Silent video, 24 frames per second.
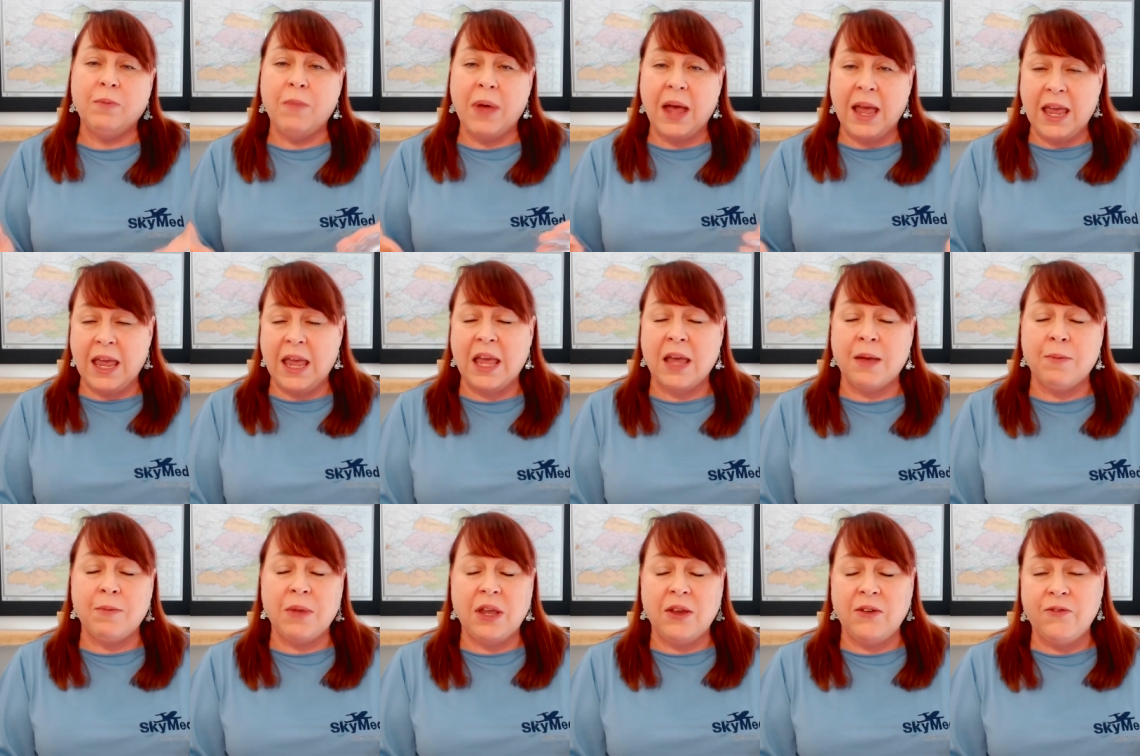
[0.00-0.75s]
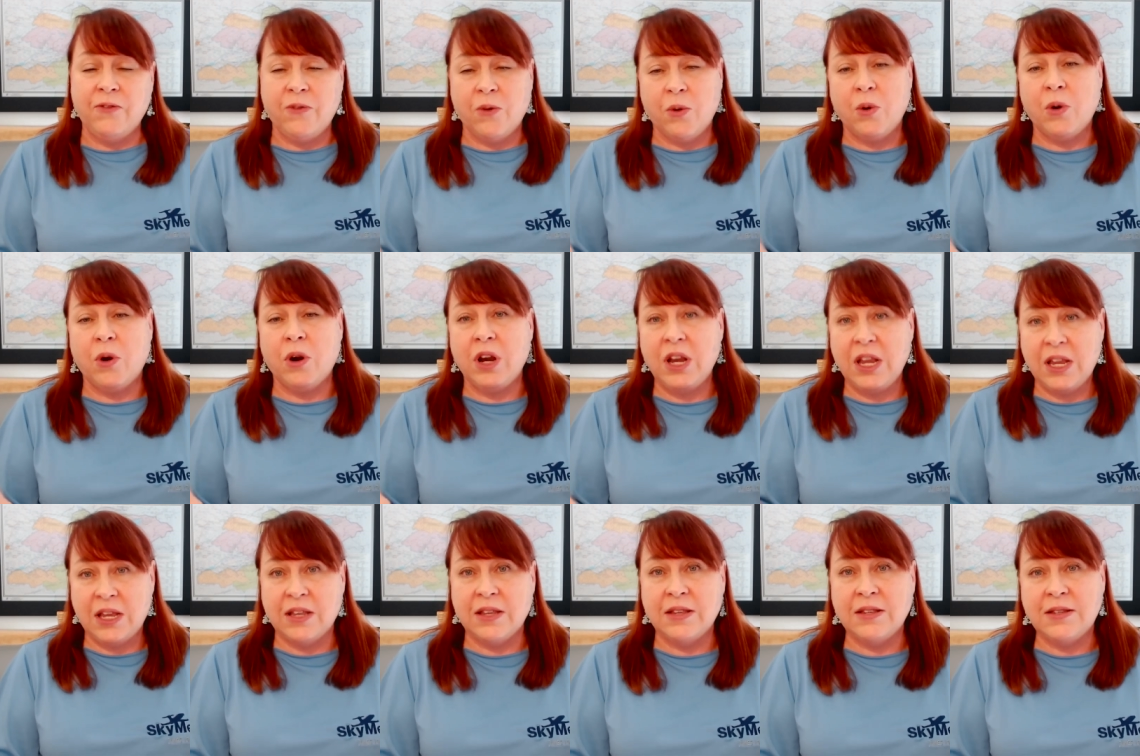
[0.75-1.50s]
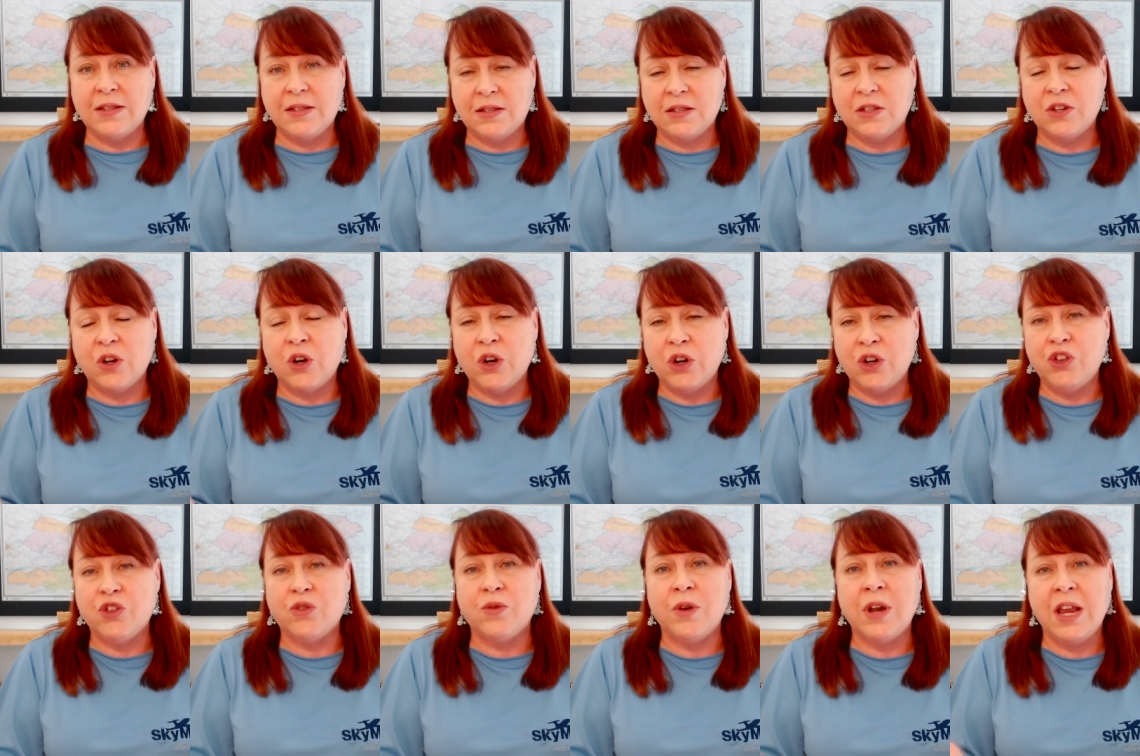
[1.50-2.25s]
Miami for his
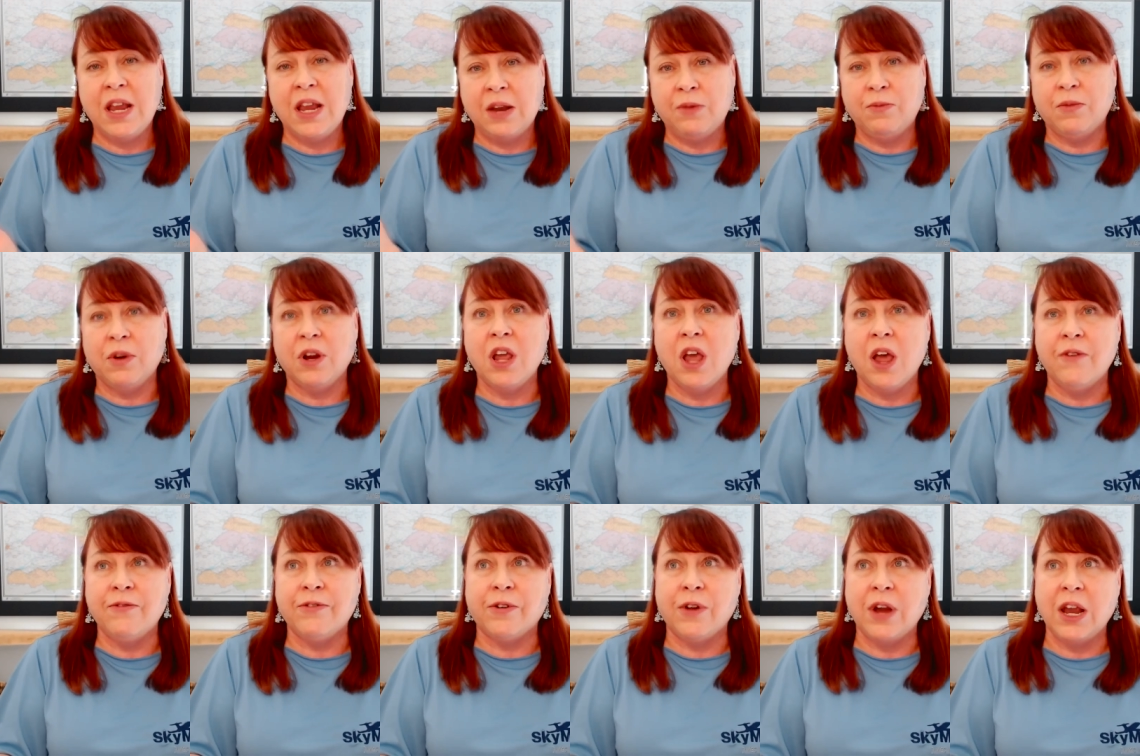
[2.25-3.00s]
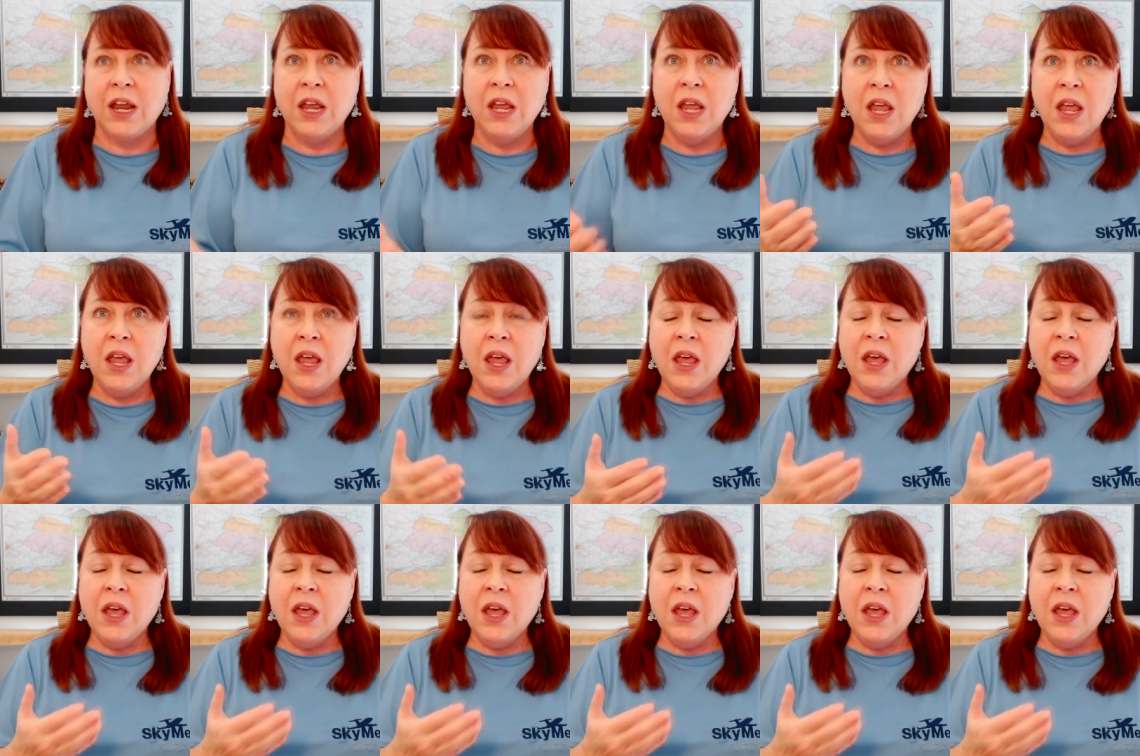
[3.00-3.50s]
surgery and recovery.